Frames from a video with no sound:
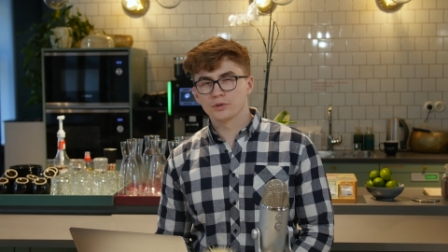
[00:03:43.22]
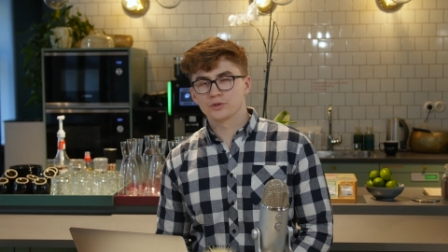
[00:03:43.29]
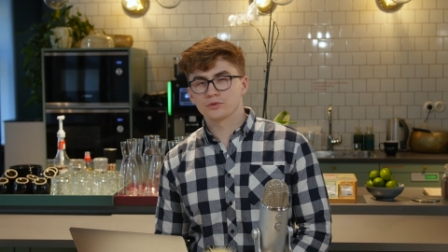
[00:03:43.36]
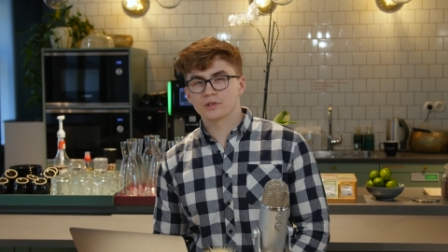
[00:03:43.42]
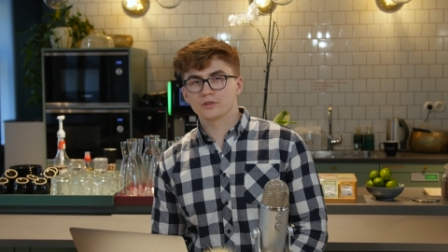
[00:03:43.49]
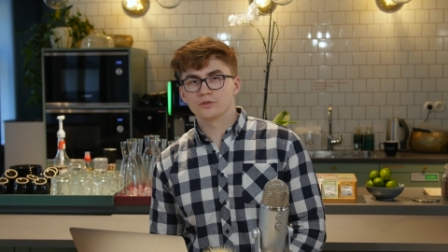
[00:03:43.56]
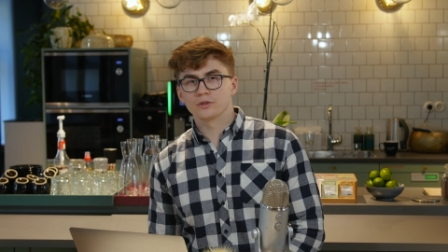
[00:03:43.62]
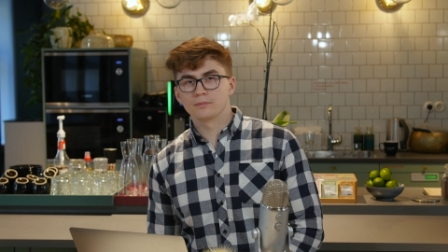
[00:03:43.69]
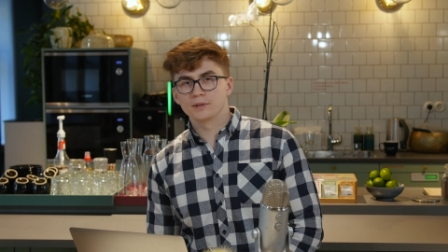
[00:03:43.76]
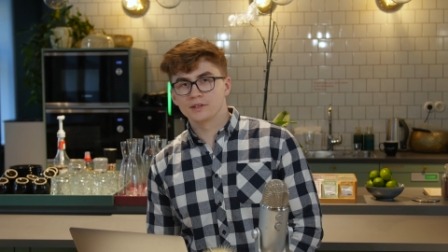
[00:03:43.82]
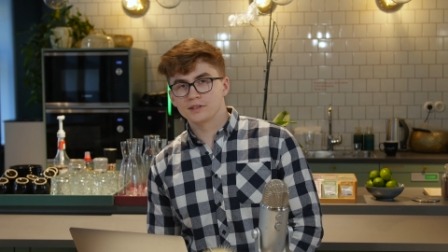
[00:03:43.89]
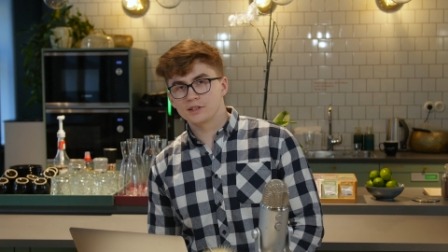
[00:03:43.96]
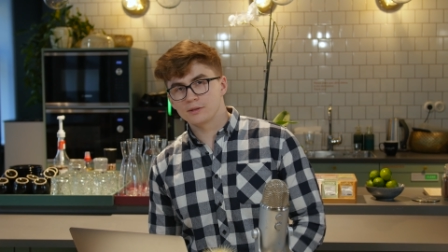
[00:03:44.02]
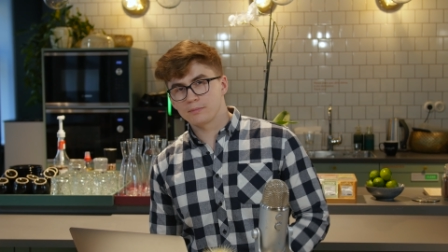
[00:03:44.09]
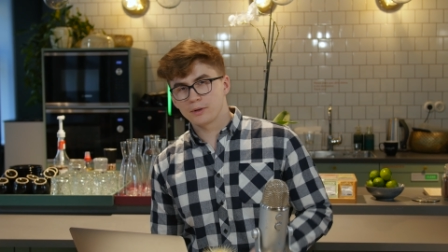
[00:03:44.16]
restrict your
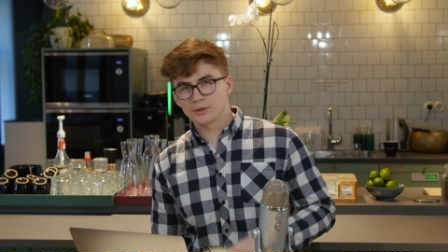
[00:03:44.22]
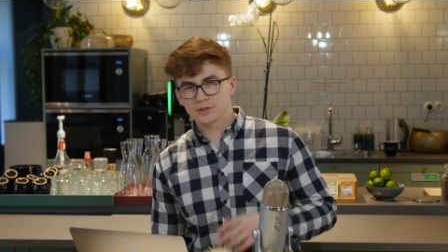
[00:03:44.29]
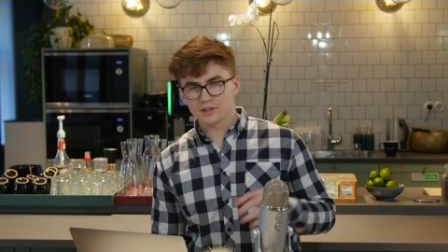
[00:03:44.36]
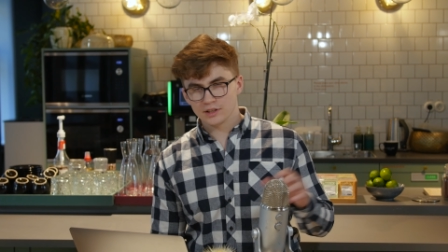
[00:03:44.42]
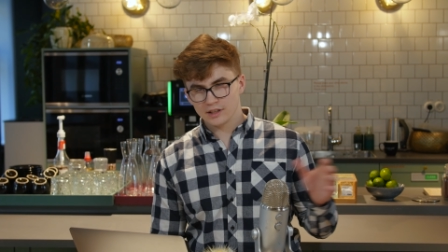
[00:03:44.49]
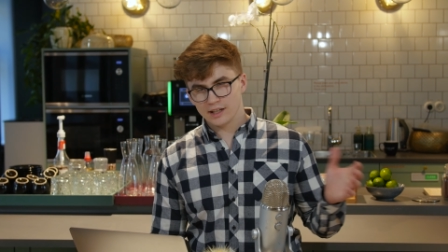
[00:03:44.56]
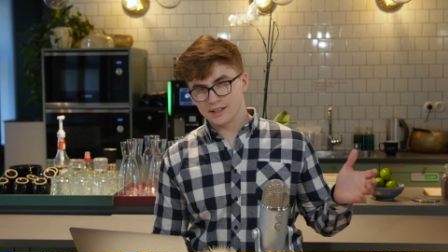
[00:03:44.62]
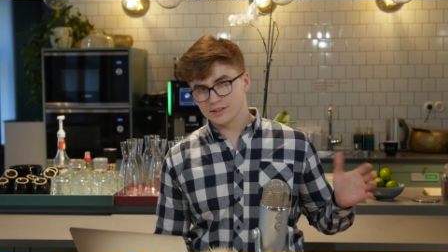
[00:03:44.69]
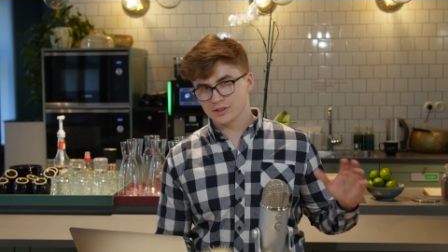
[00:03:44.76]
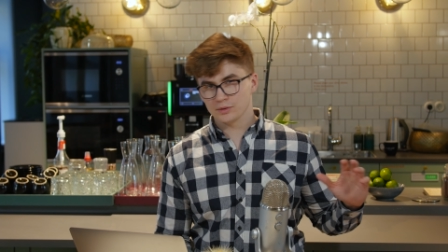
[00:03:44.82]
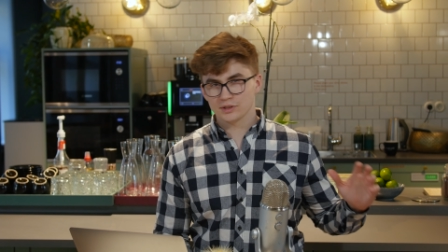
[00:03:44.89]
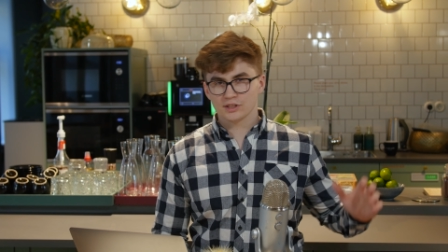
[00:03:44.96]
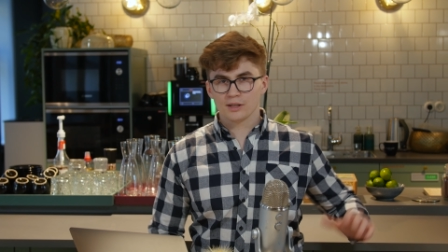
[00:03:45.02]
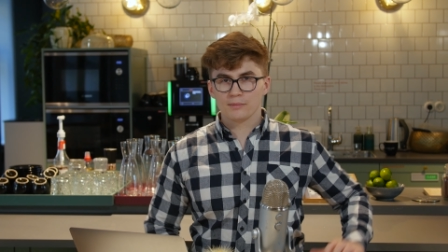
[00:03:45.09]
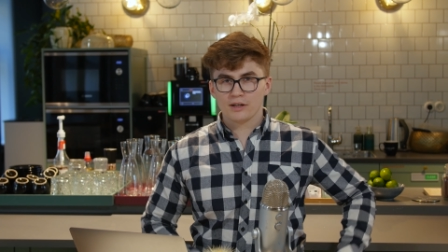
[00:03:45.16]
ability to personalize, so
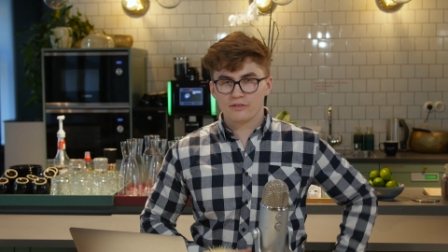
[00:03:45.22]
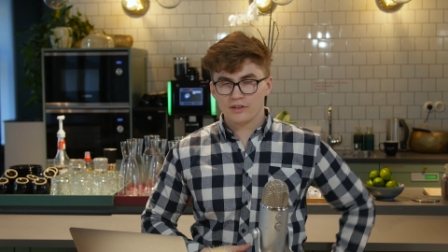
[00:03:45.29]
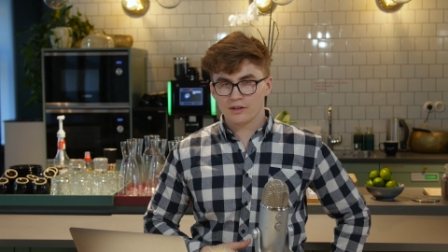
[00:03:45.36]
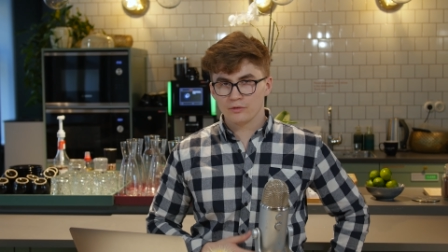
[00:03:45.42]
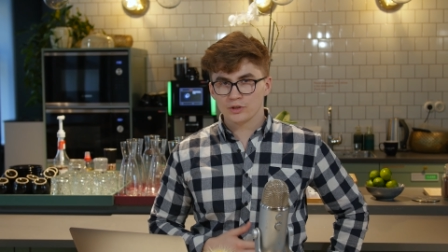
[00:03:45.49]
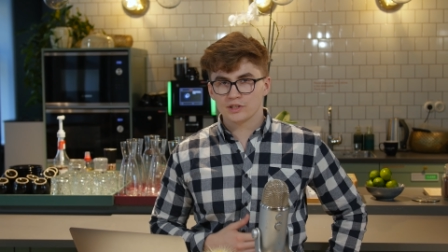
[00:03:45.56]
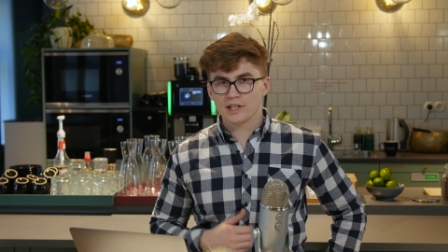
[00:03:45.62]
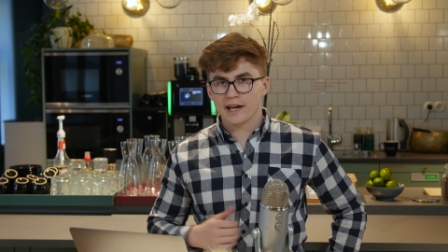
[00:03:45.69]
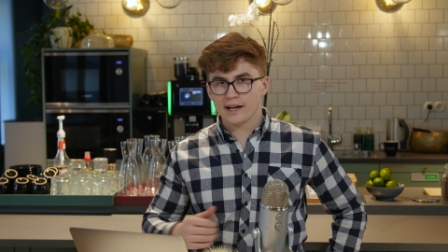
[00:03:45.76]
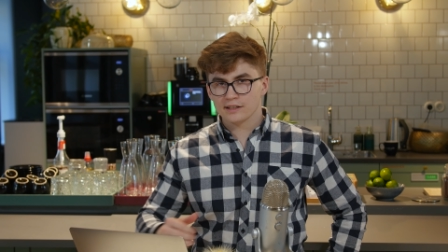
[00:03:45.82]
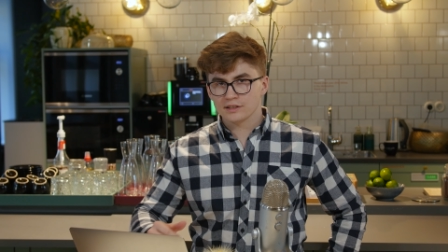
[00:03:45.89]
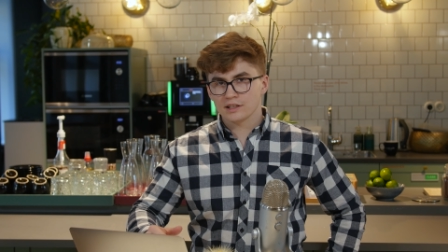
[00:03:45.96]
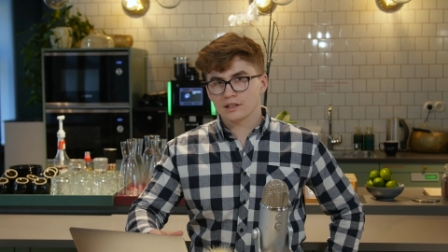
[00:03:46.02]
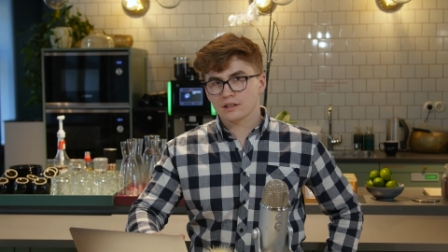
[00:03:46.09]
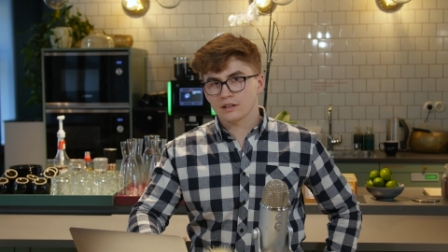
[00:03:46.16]
it's not my favorite
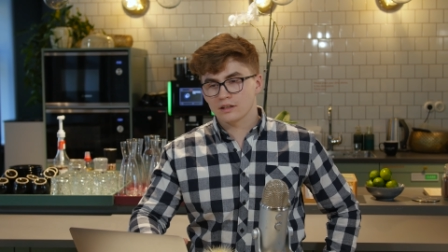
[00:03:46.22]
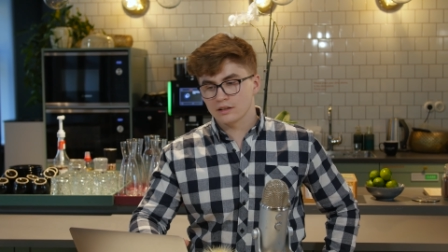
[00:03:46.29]
tactic.